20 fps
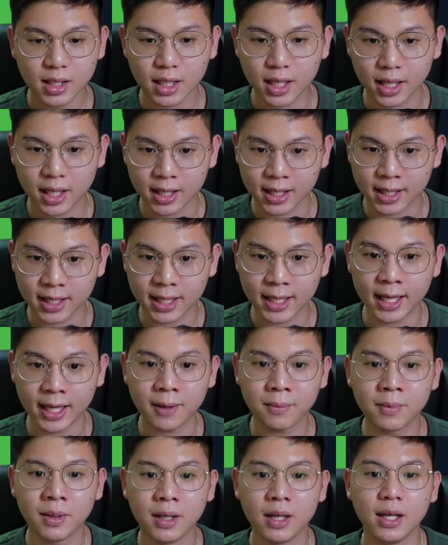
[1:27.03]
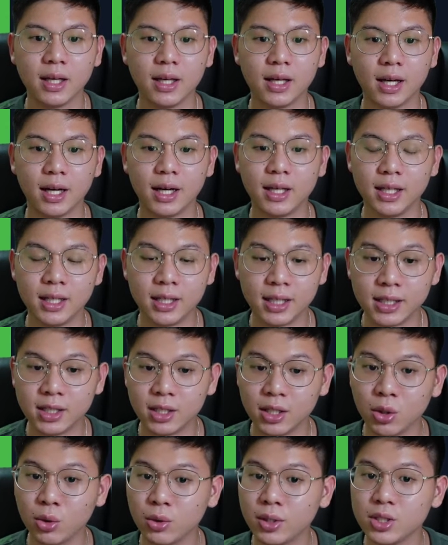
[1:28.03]
the game. He
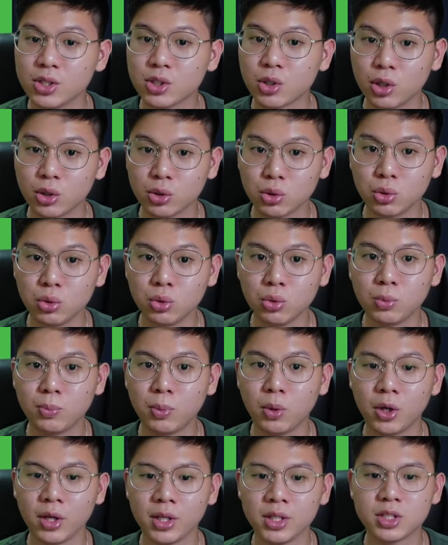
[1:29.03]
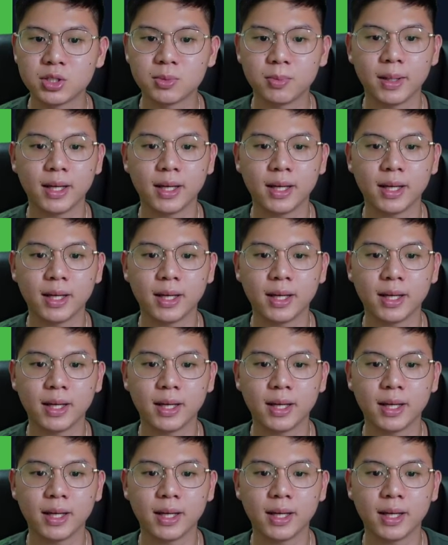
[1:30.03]
only scored 2 points,